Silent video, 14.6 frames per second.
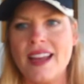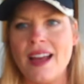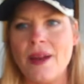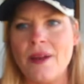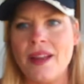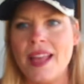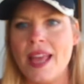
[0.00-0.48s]

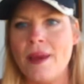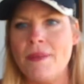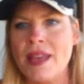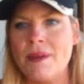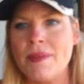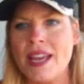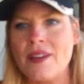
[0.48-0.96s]

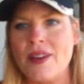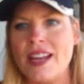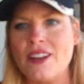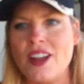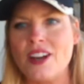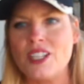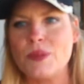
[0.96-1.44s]
Hemming my
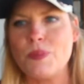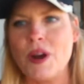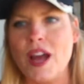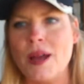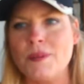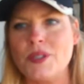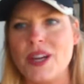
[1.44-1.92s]
granddaughter's
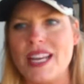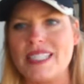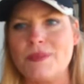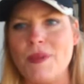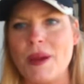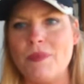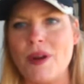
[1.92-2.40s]
prom
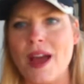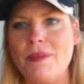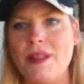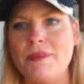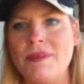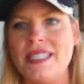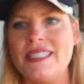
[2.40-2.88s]
dress. My
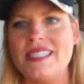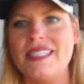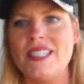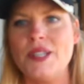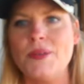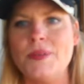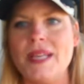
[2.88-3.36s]
problem is
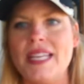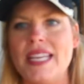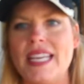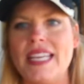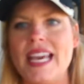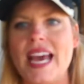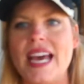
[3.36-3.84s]
too
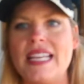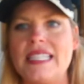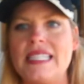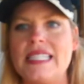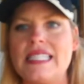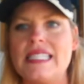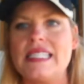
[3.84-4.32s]
many.
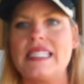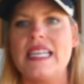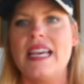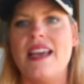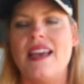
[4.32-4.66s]
Yes.